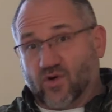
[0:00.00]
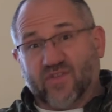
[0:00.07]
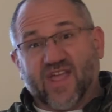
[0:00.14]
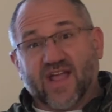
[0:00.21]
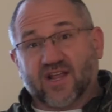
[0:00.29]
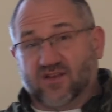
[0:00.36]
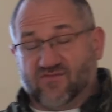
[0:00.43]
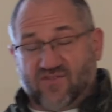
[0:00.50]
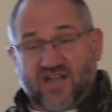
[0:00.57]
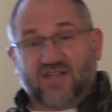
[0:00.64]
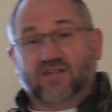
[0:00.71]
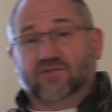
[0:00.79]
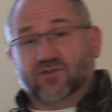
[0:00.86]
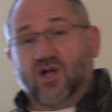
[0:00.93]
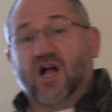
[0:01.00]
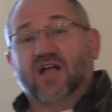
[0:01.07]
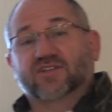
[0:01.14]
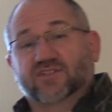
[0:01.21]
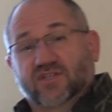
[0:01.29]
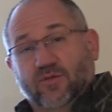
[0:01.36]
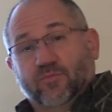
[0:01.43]
or that convective
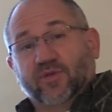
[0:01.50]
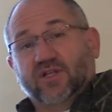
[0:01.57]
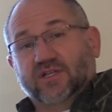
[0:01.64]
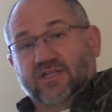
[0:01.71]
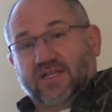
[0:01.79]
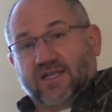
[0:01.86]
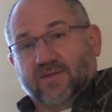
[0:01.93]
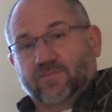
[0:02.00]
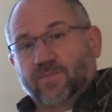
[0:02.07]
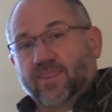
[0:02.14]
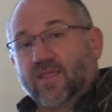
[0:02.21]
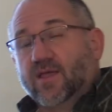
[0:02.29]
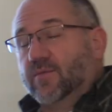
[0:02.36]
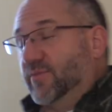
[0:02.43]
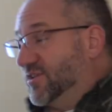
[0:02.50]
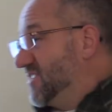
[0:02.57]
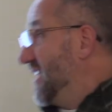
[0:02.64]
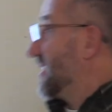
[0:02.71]
loss in a building, but